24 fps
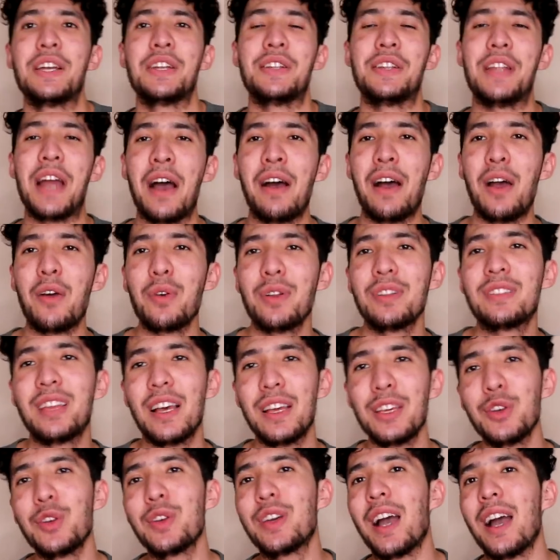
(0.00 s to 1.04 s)
Now I will tell
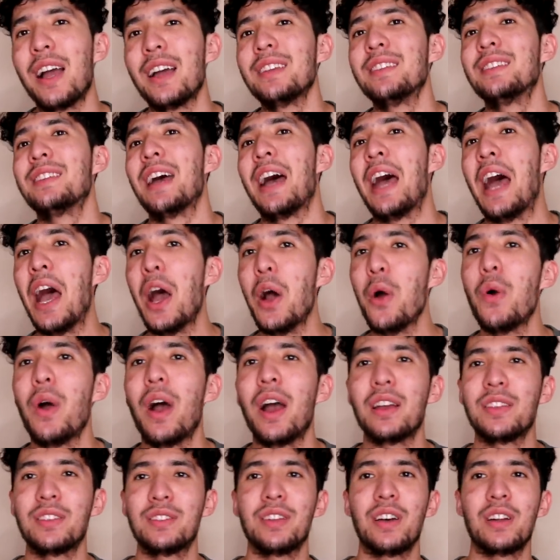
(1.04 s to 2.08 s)
you guys how
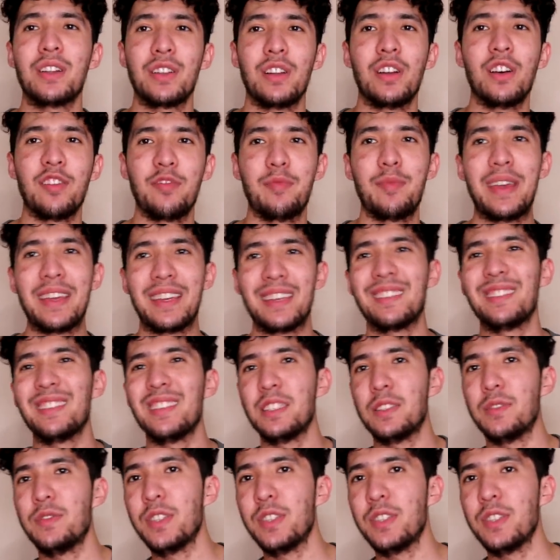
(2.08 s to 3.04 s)
I started off making these